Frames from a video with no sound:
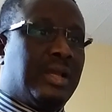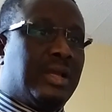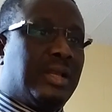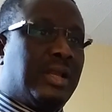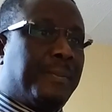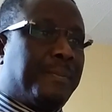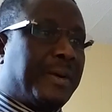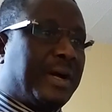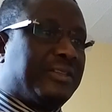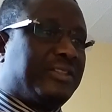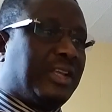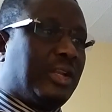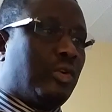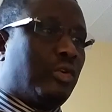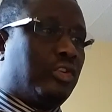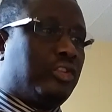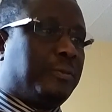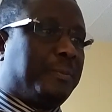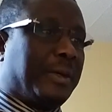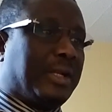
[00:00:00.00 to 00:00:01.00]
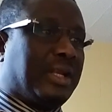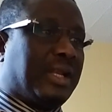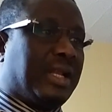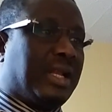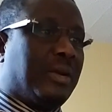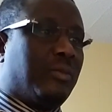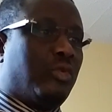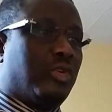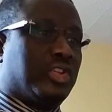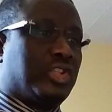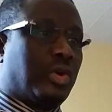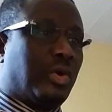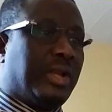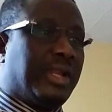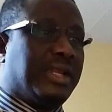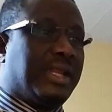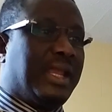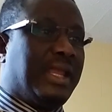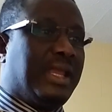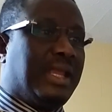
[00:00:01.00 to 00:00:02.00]
The person who spotted them was
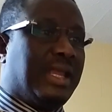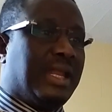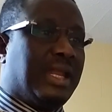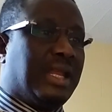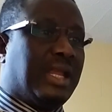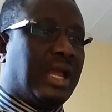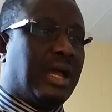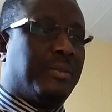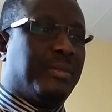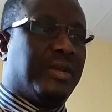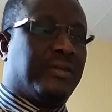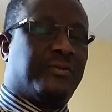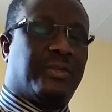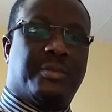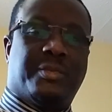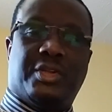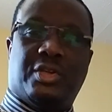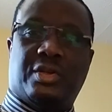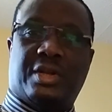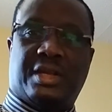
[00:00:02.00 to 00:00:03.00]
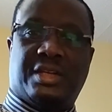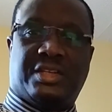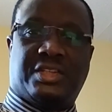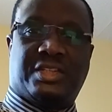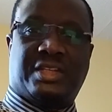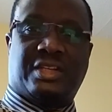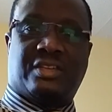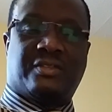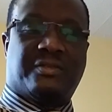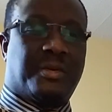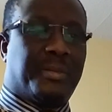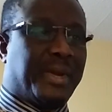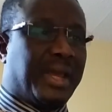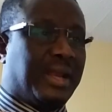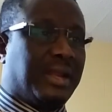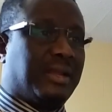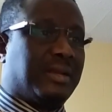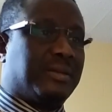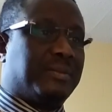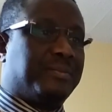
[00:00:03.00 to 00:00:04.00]
holidaying in the Gambia from the United States of
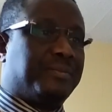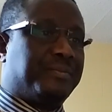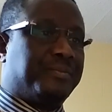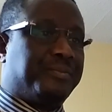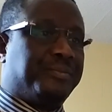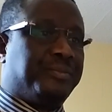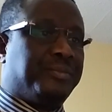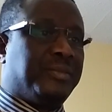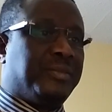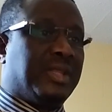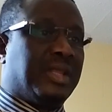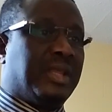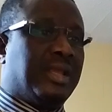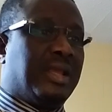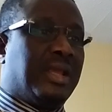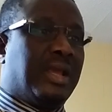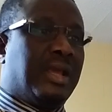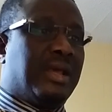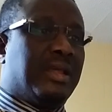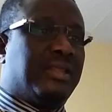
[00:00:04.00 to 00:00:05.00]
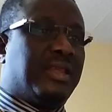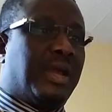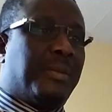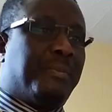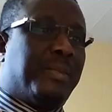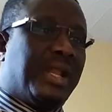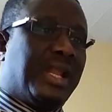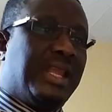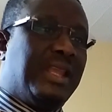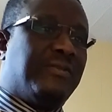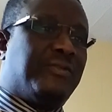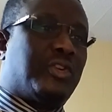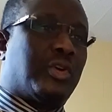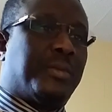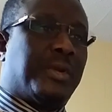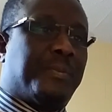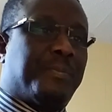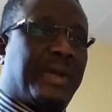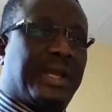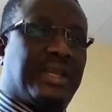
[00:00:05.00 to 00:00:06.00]
America. They are believed
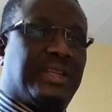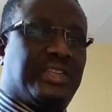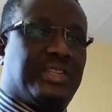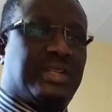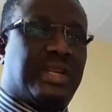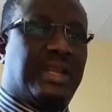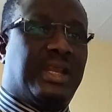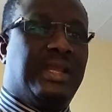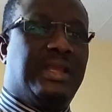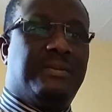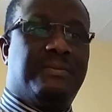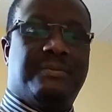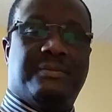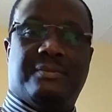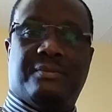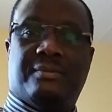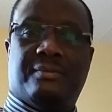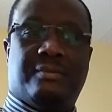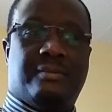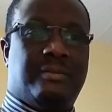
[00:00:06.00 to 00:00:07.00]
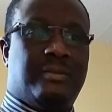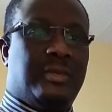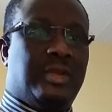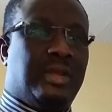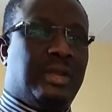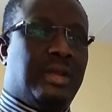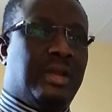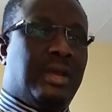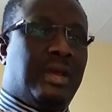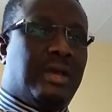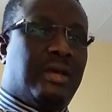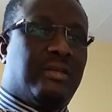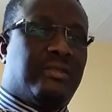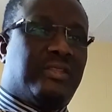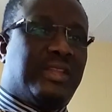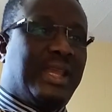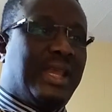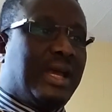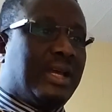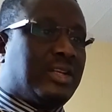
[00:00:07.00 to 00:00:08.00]
to be Pakistani.
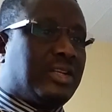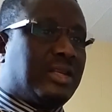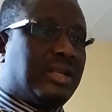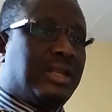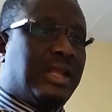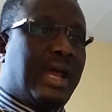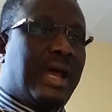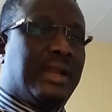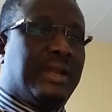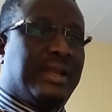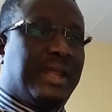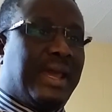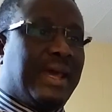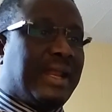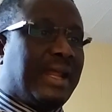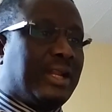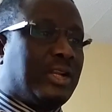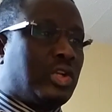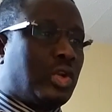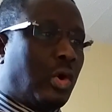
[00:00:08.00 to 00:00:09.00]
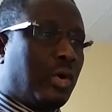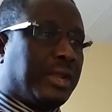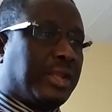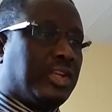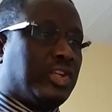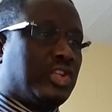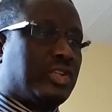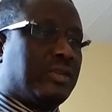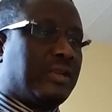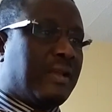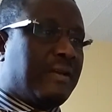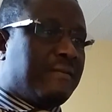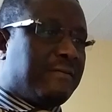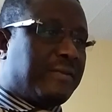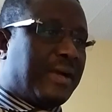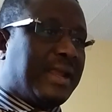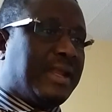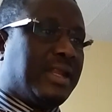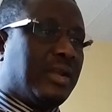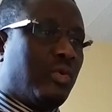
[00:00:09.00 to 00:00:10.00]
There are Turkish
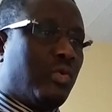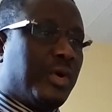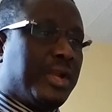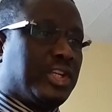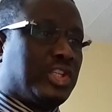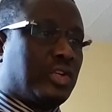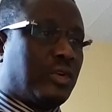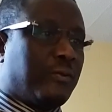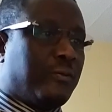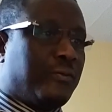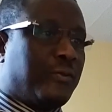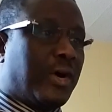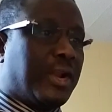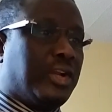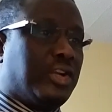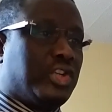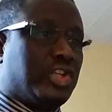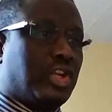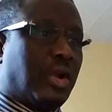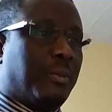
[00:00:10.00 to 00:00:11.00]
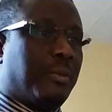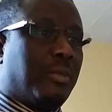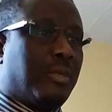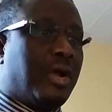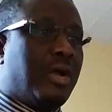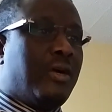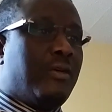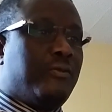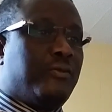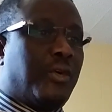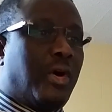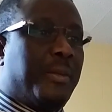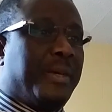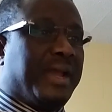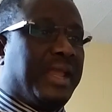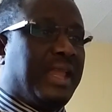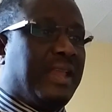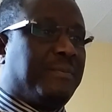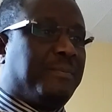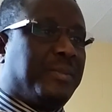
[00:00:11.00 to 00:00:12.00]
finding ways to fund some
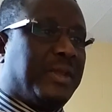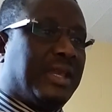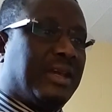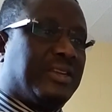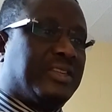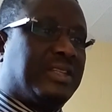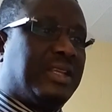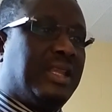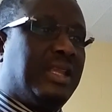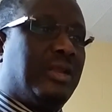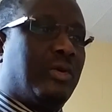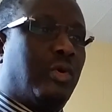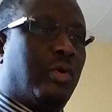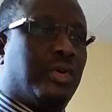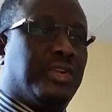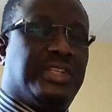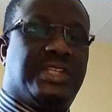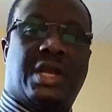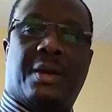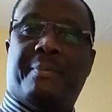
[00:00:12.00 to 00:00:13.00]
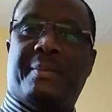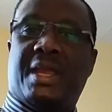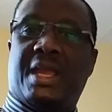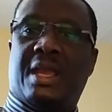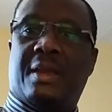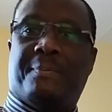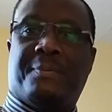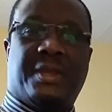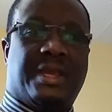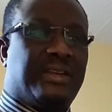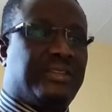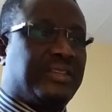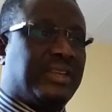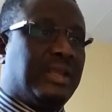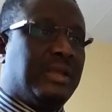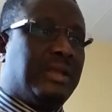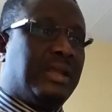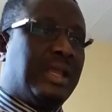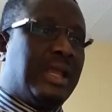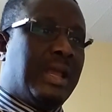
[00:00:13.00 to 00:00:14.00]
former APRC or Jammeh
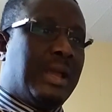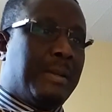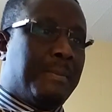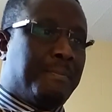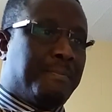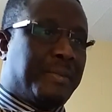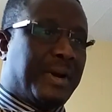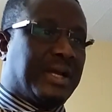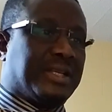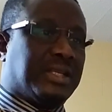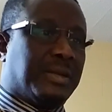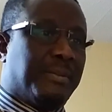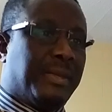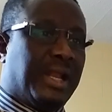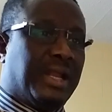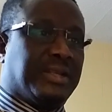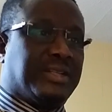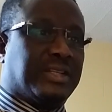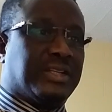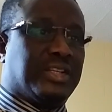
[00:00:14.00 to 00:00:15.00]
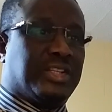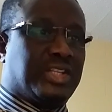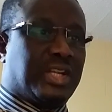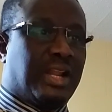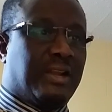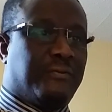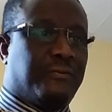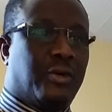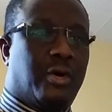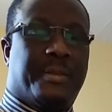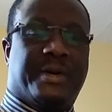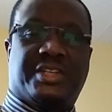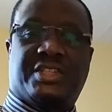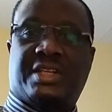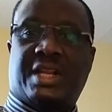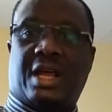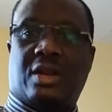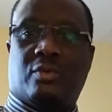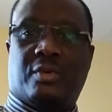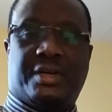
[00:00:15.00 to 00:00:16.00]
APRC party militants and former
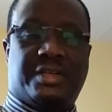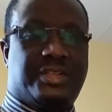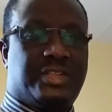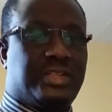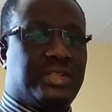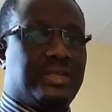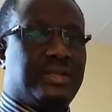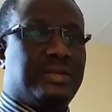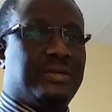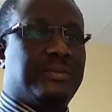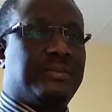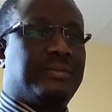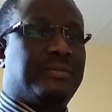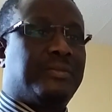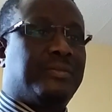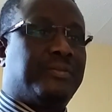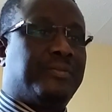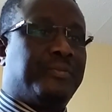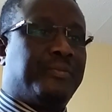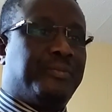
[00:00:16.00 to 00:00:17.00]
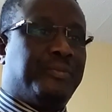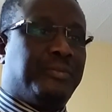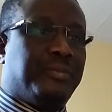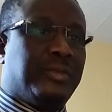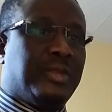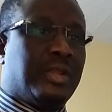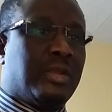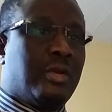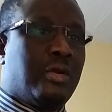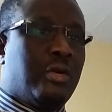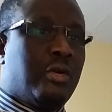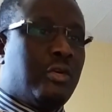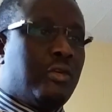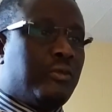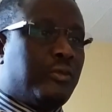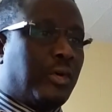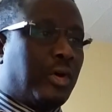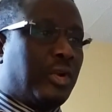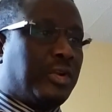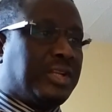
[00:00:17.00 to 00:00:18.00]
stalwarts.
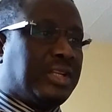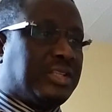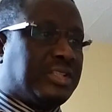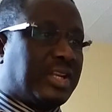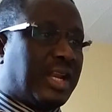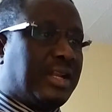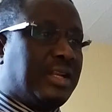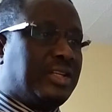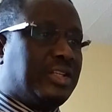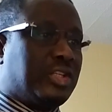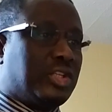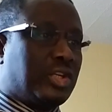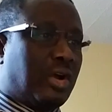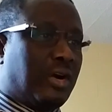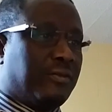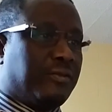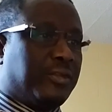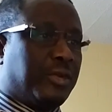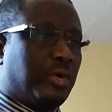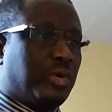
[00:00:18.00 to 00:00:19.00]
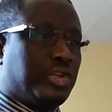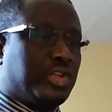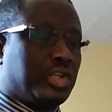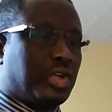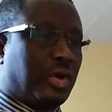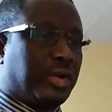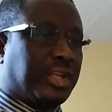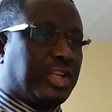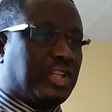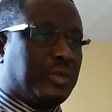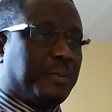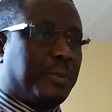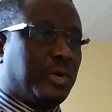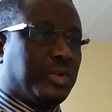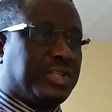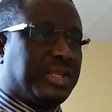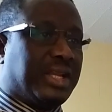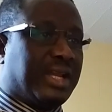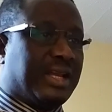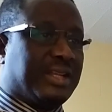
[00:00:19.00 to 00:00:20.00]
Follow the trend of those Turkish
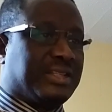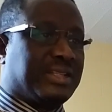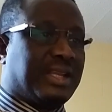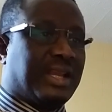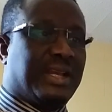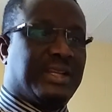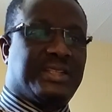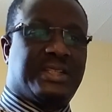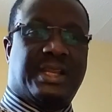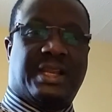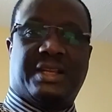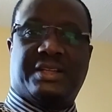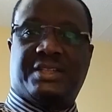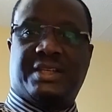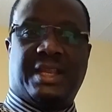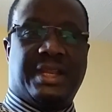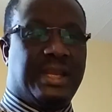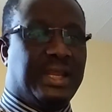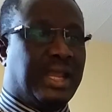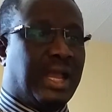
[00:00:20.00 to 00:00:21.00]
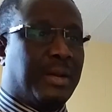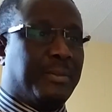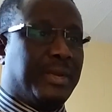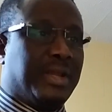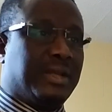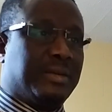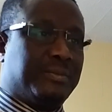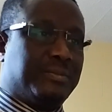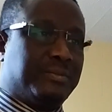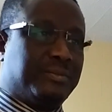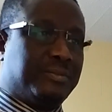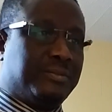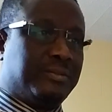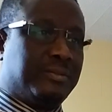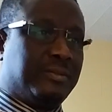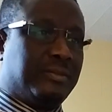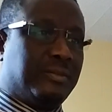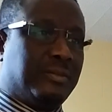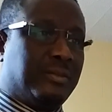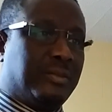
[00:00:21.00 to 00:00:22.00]
posing as car sellers in the Gambia
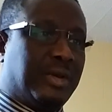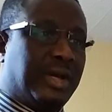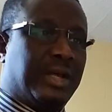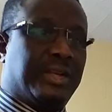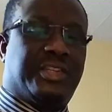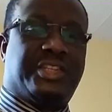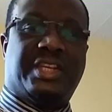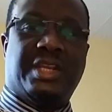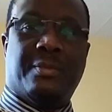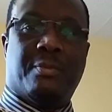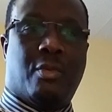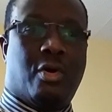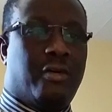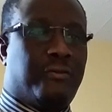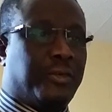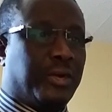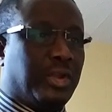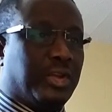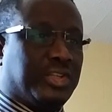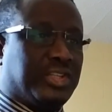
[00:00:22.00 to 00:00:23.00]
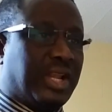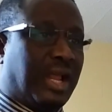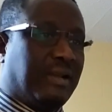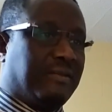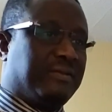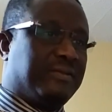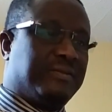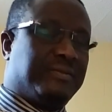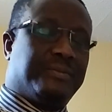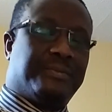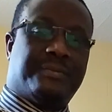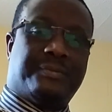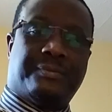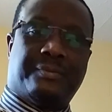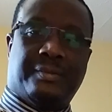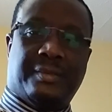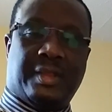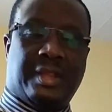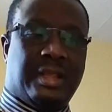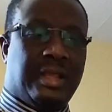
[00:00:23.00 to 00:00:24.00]
and see more for yourself.
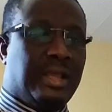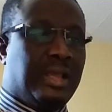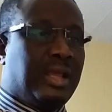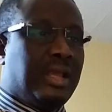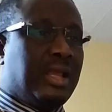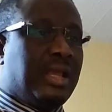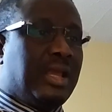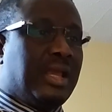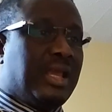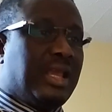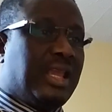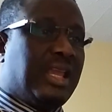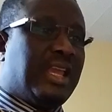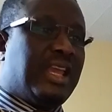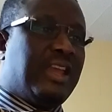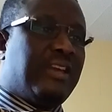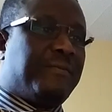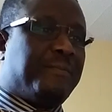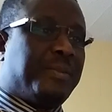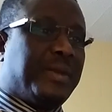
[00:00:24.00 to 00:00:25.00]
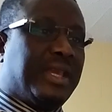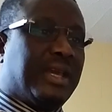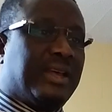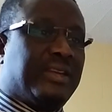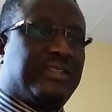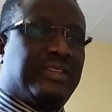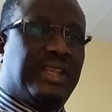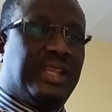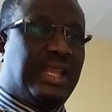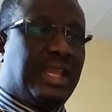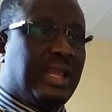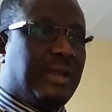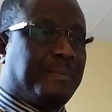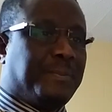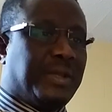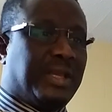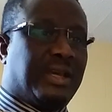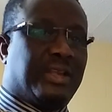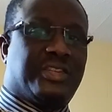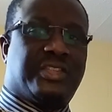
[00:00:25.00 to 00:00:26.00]

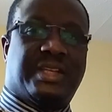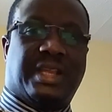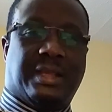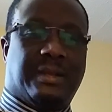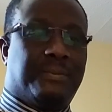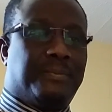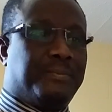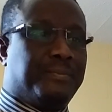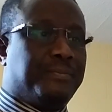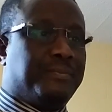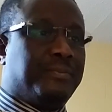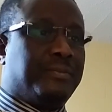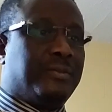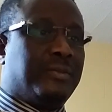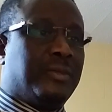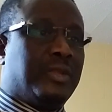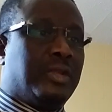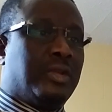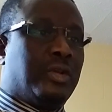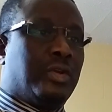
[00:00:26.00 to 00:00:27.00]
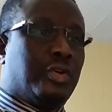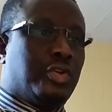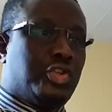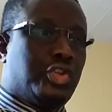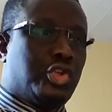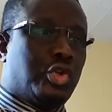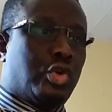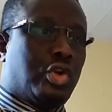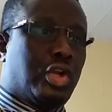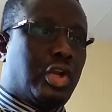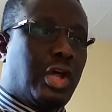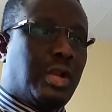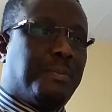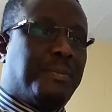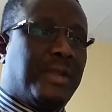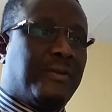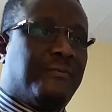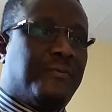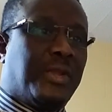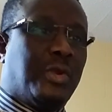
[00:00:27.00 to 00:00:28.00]
APRC should
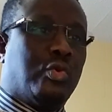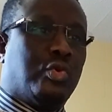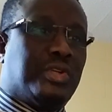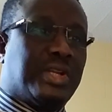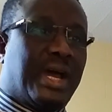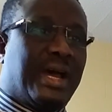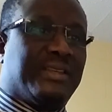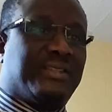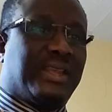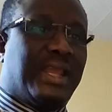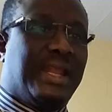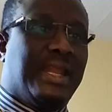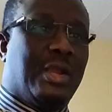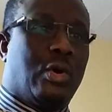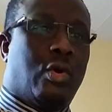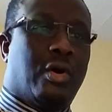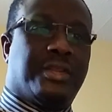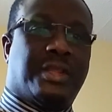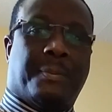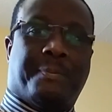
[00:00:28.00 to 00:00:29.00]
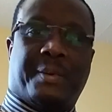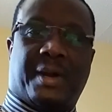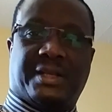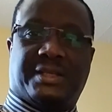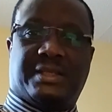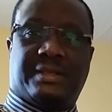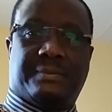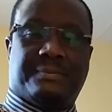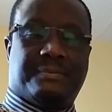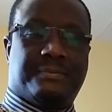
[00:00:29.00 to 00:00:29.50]
not be viewed as any other party.